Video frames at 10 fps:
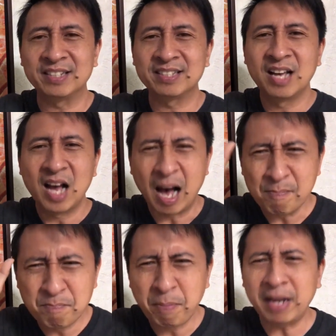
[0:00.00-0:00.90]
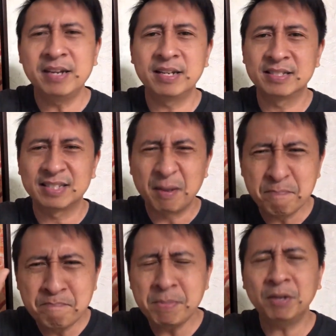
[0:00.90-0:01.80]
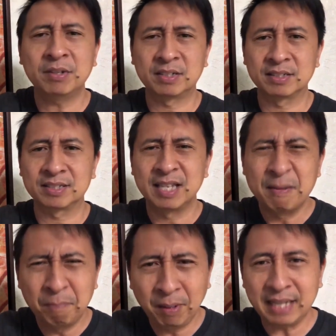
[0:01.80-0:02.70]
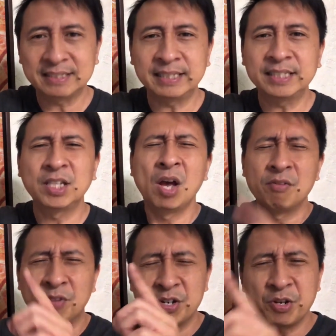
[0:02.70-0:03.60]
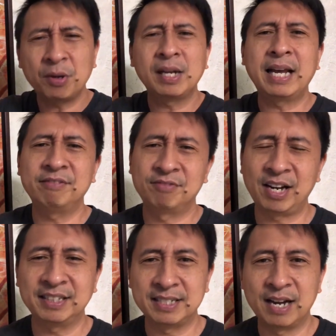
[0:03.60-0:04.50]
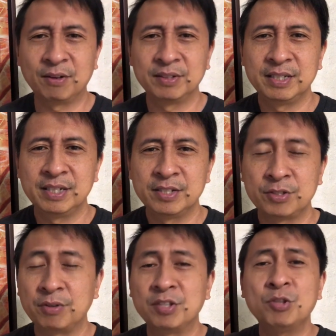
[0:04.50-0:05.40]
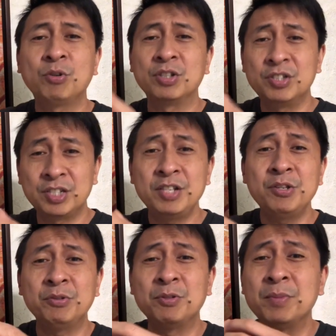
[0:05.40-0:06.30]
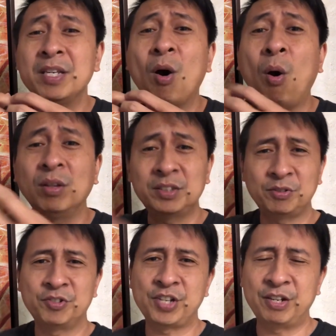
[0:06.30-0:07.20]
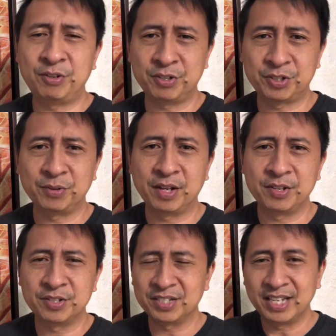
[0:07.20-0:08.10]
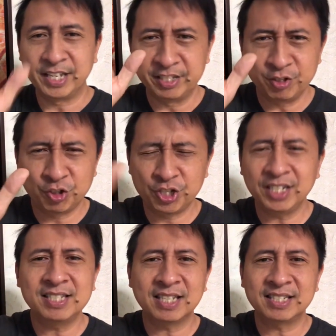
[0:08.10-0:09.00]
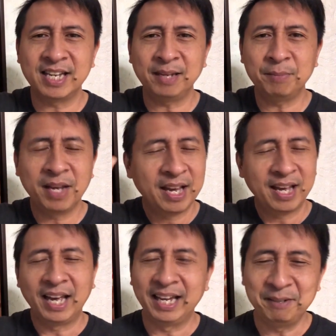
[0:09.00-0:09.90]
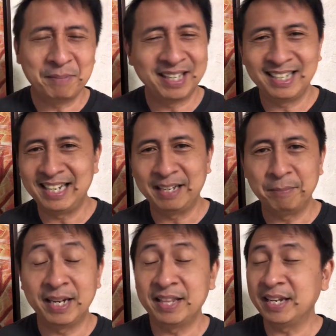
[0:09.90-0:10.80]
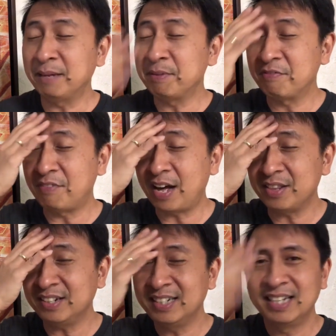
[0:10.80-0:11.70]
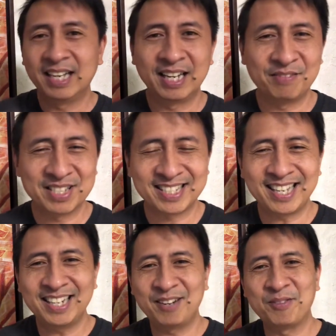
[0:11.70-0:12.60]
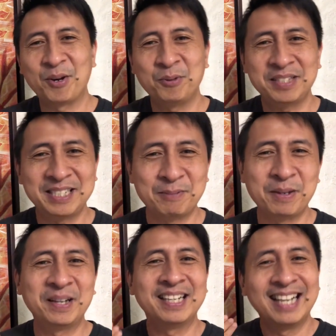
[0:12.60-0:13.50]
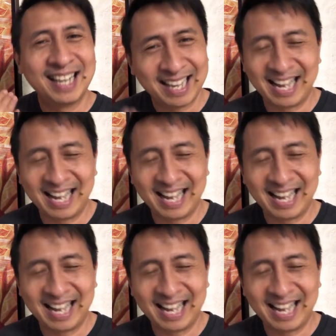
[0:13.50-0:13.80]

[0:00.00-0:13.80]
grace, abundance, miracles, blessings for your life right now, so that you continue to be also generous to others. In Jesus' name, amen and amen. In the name of the Father, and of the Son, and of the Holy Spirit,